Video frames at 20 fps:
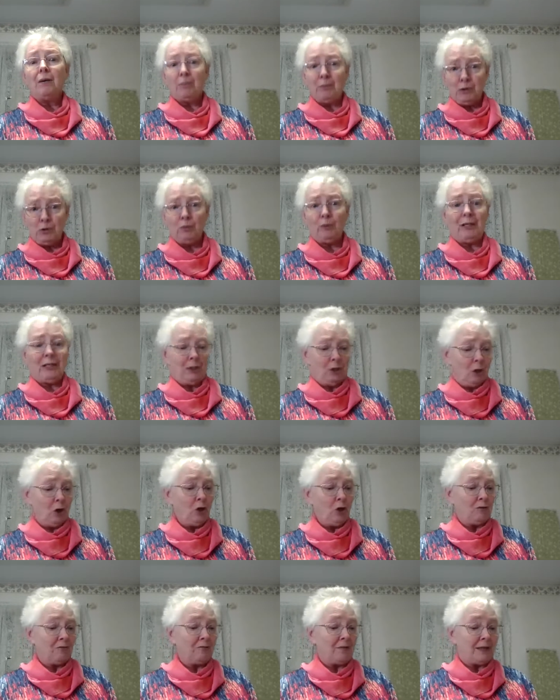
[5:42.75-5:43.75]
between
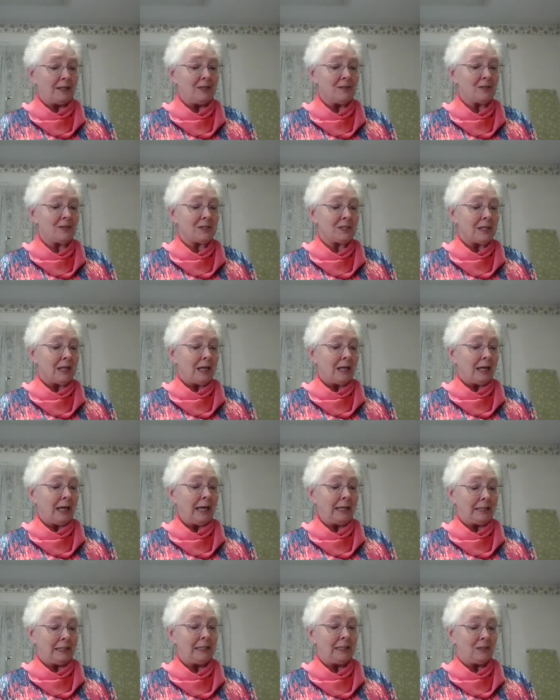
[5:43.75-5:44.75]
her face
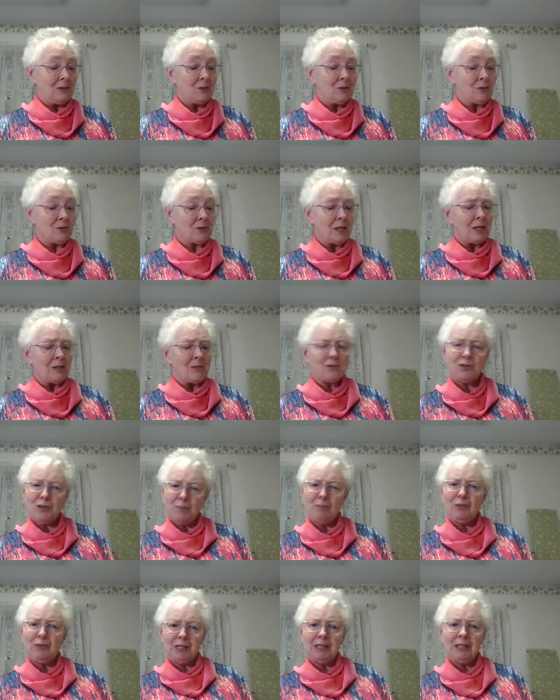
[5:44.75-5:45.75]
and his,
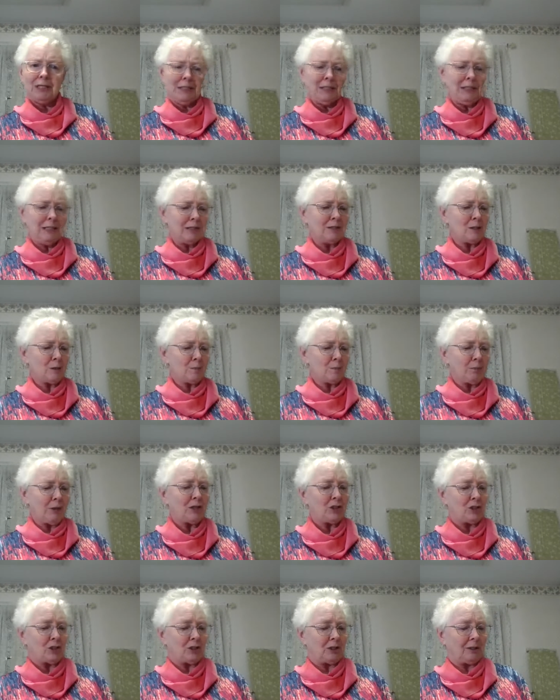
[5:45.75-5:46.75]
something in the
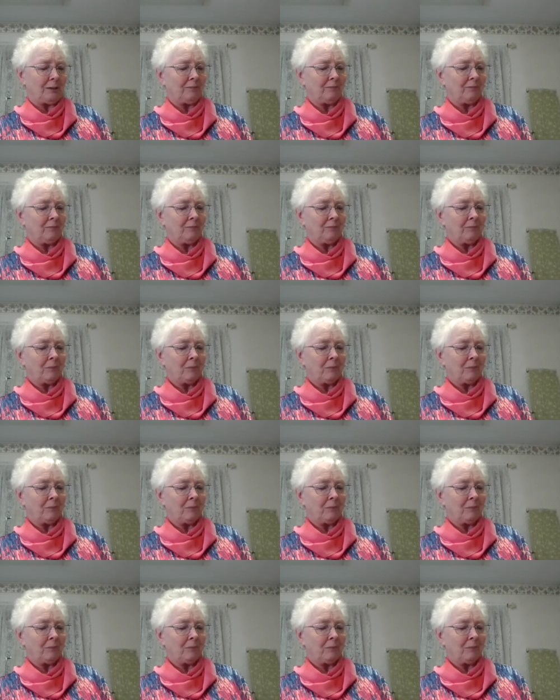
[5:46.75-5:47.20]
expression.